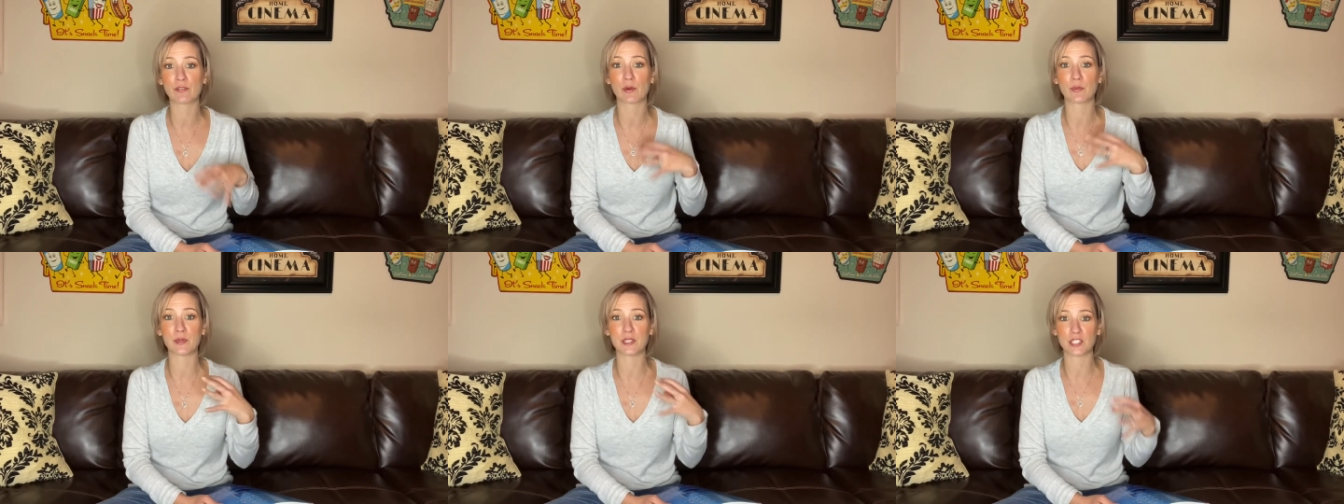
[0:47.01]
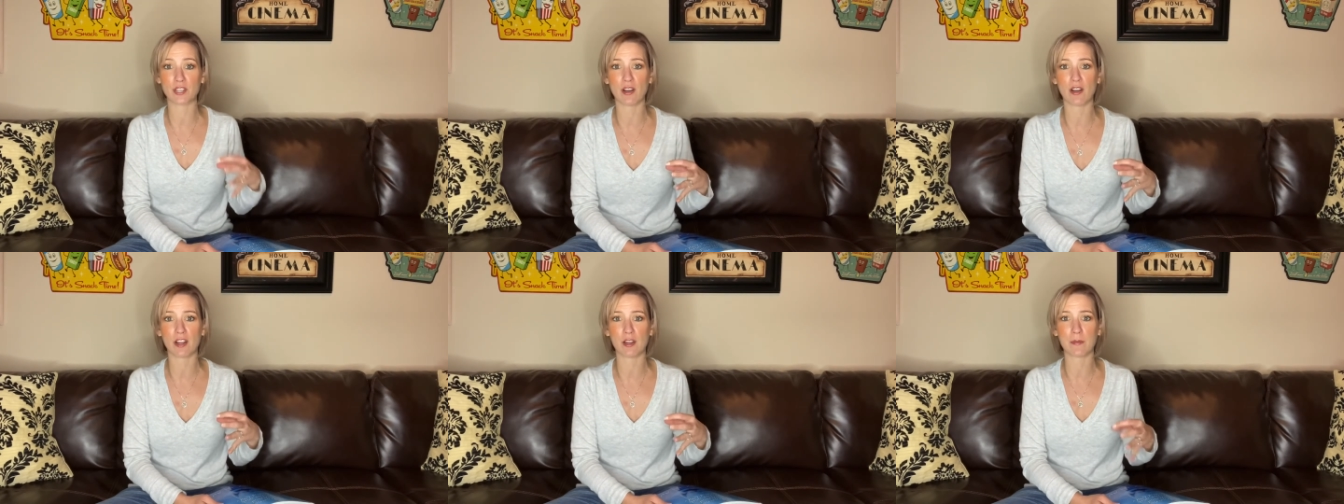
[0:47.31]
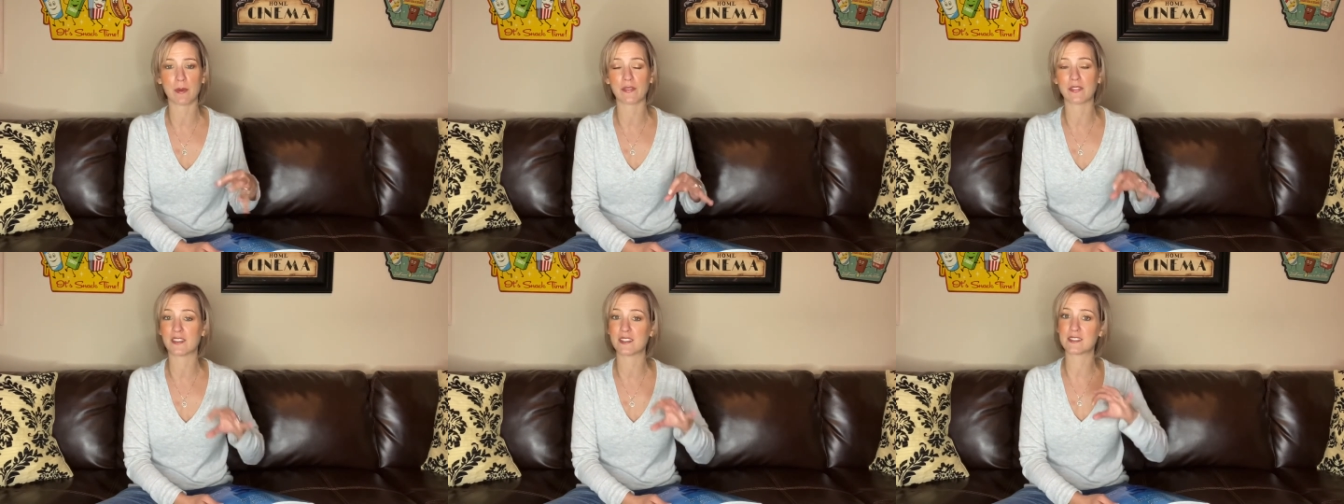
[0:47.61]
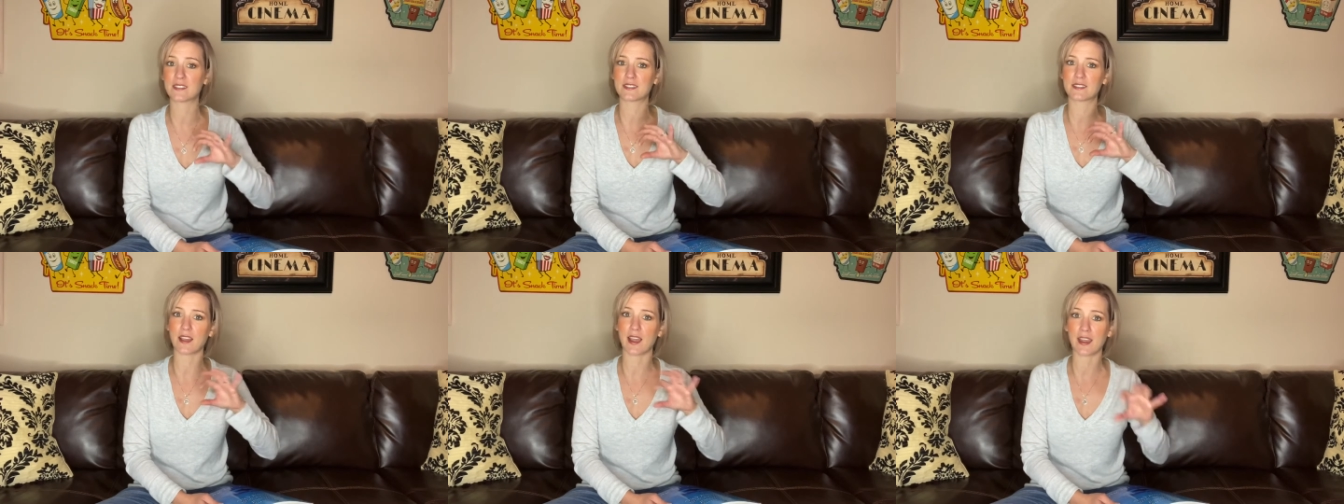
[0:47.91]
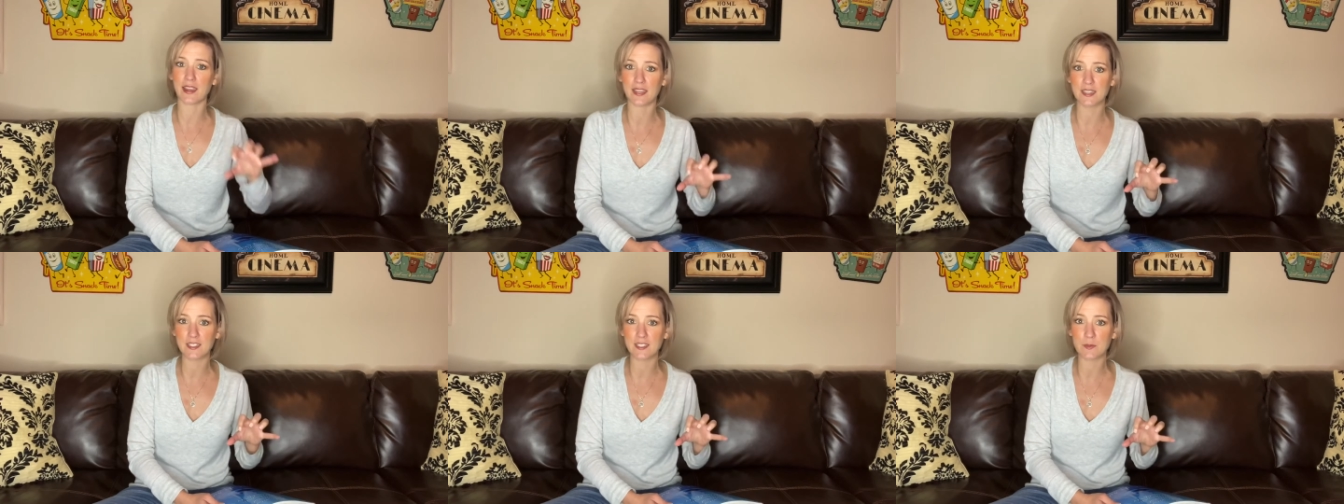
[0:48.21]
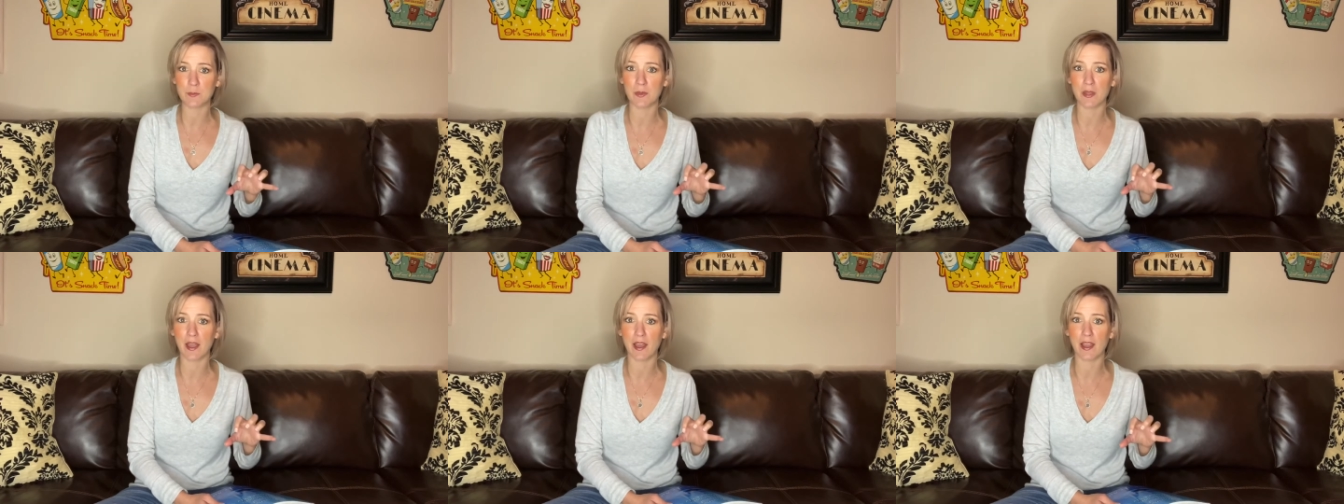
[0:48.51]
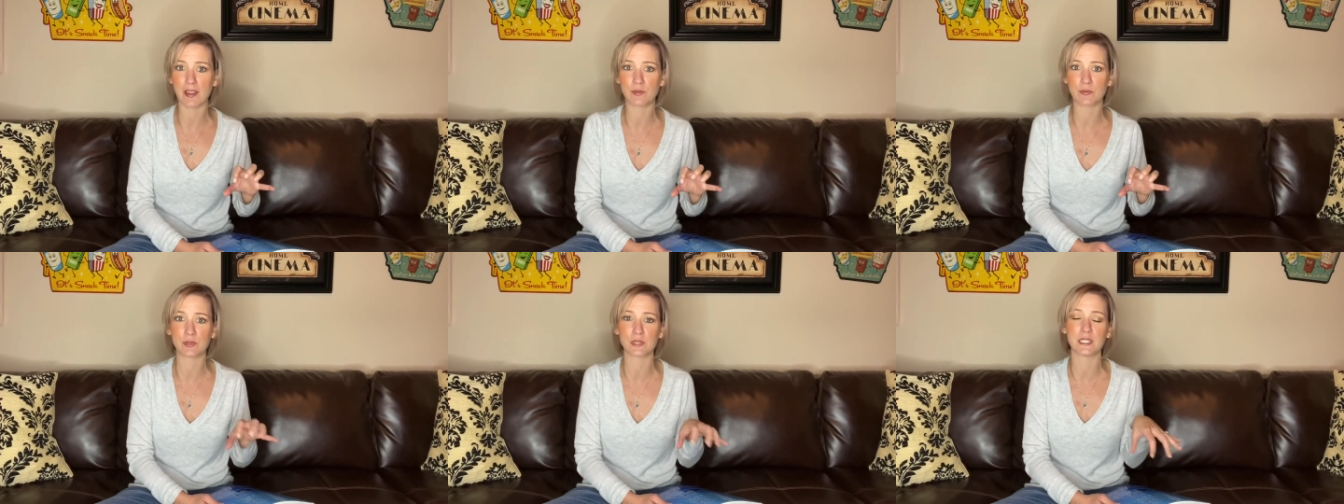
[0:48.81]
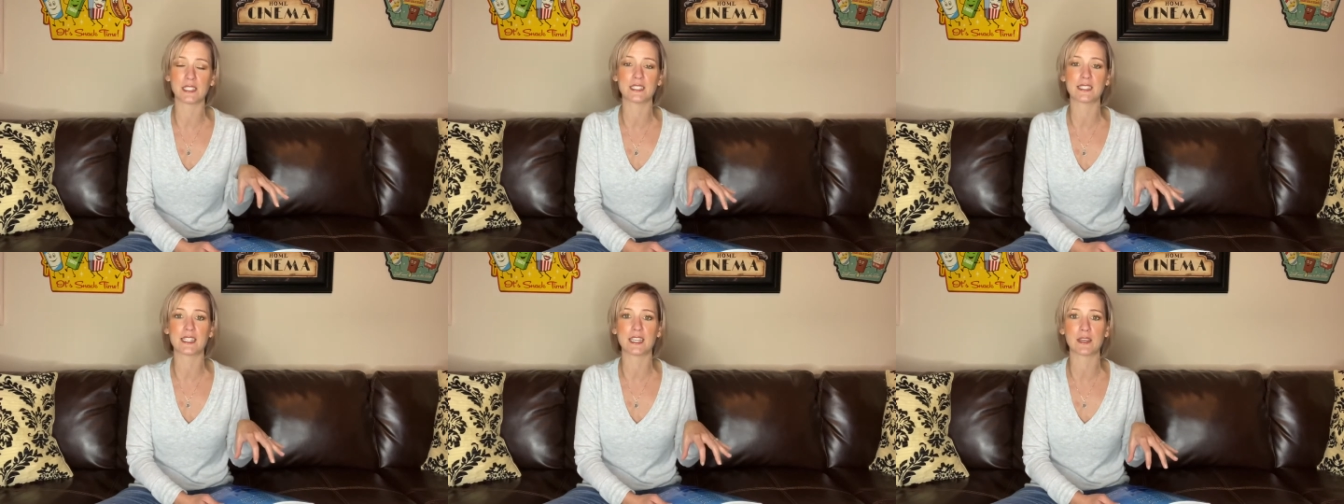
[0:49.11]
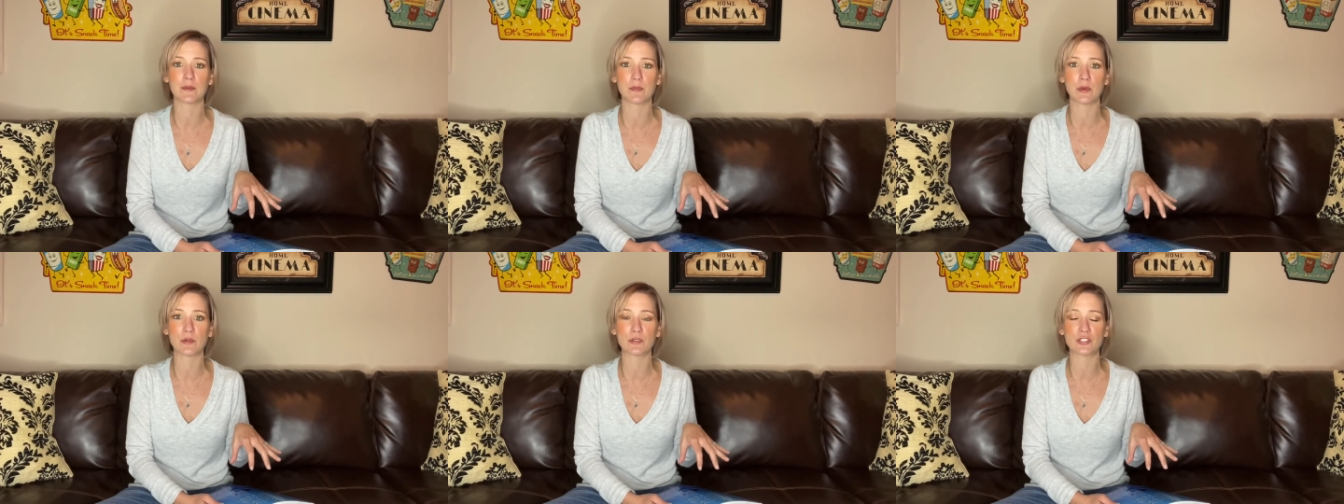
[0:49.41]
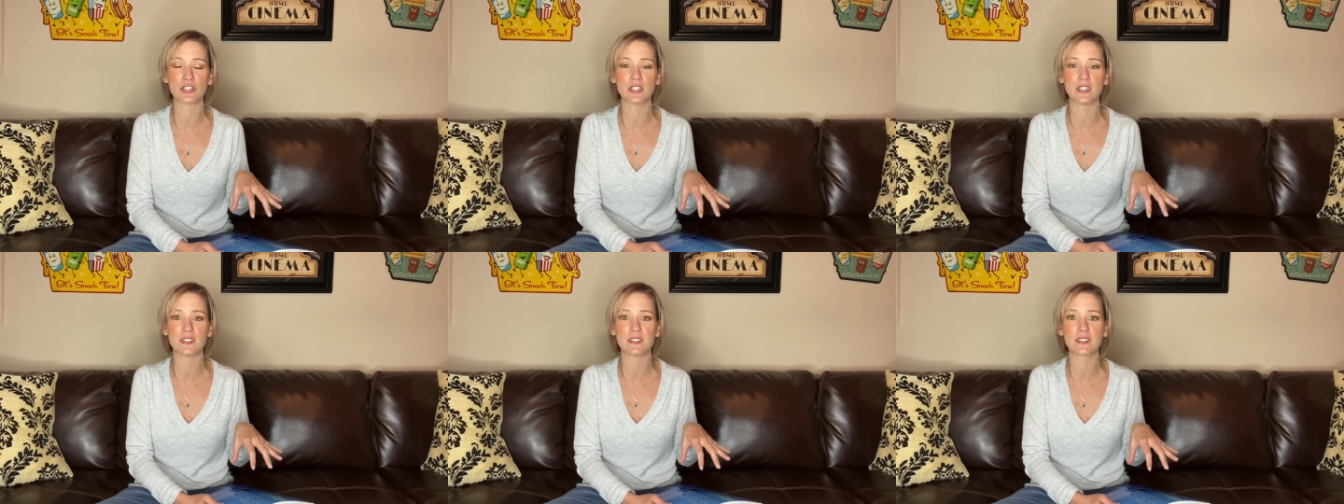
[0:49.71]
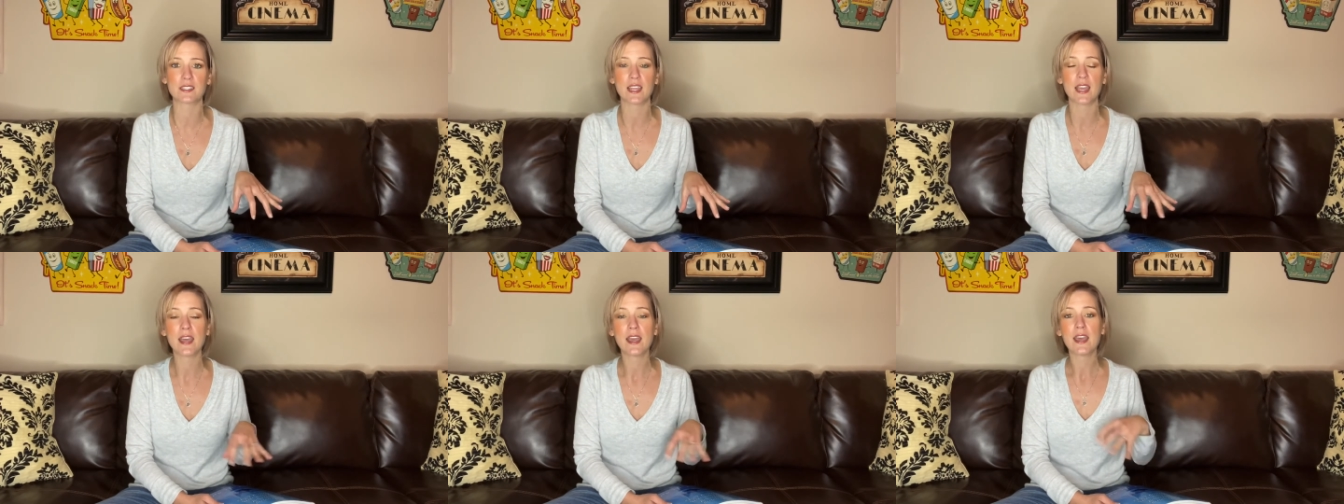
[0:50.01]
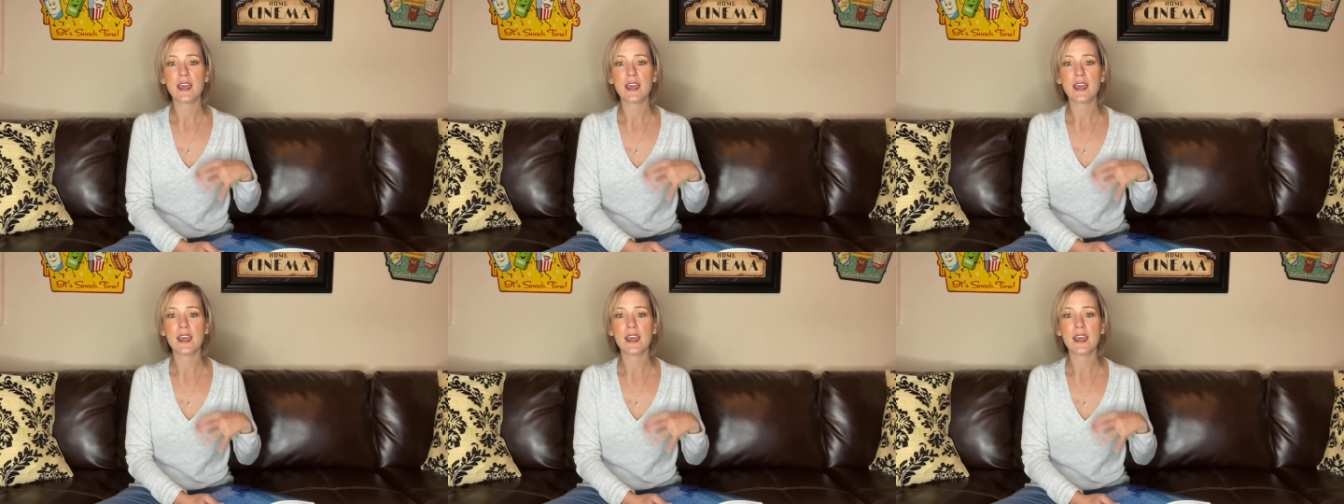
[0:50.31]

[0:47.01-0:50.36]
where we talk about the science behind releasing emotions,